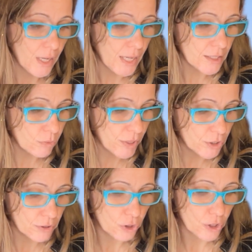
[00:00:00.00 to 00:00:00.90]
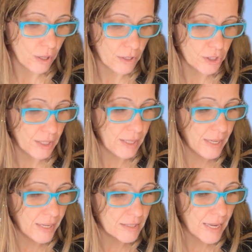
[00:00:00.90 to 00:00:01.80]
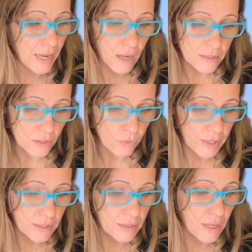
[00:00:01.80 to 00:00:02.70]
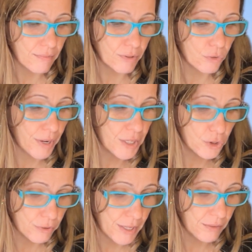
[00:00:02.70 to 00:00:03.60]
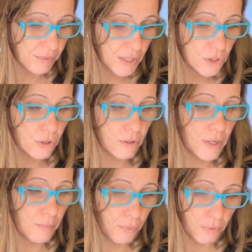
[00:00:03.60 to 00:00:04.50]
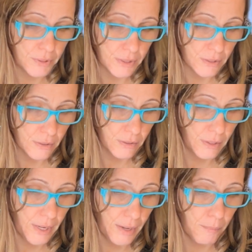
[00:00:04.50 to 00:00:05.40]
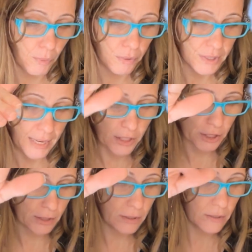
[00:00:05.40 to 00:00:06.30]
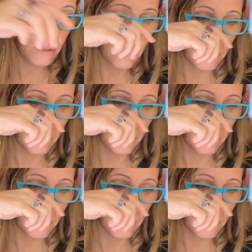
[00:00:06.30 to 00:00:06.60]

into Western astrology is a consequence of a great trend of Eastern importations